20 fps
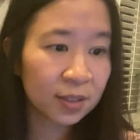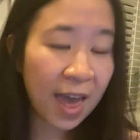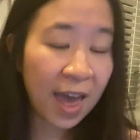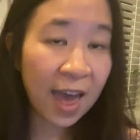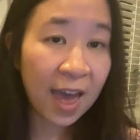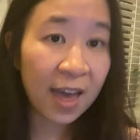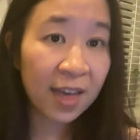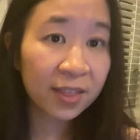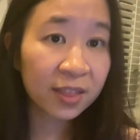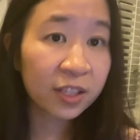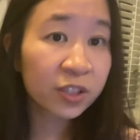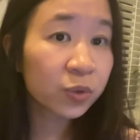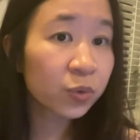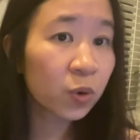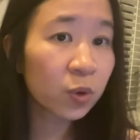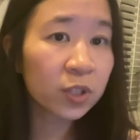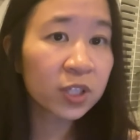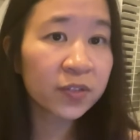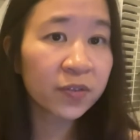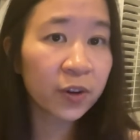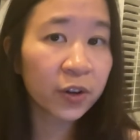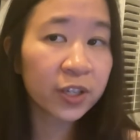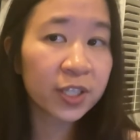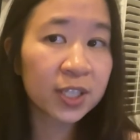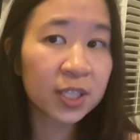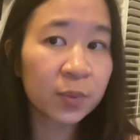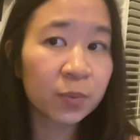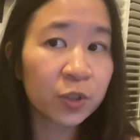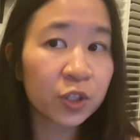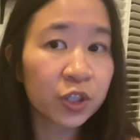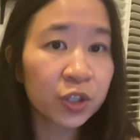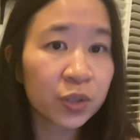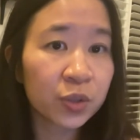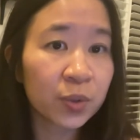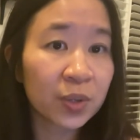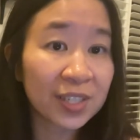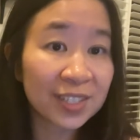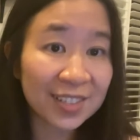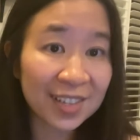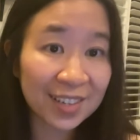And this role is very similar
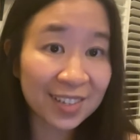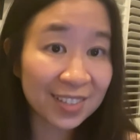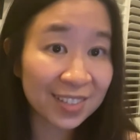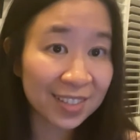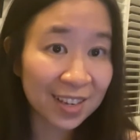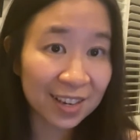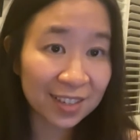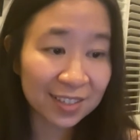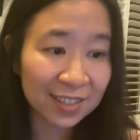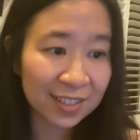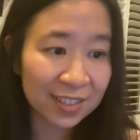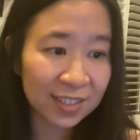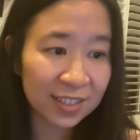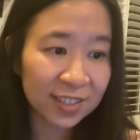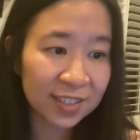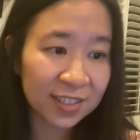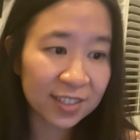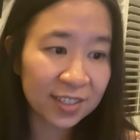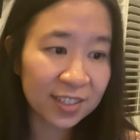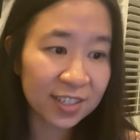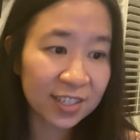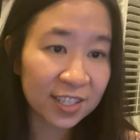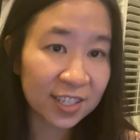to a data scientist